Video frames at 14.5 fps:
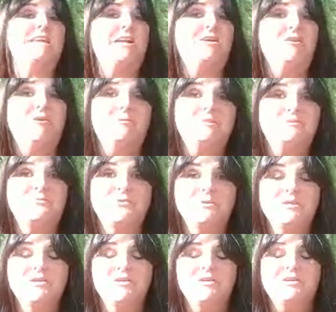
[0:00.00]
Tarot is
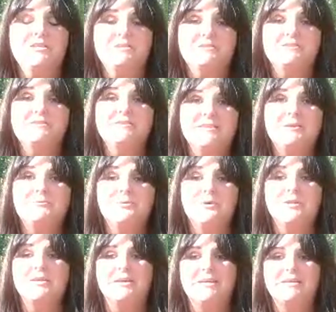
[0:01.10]
really good. He
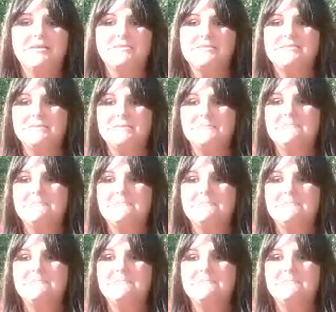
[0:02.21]
really is.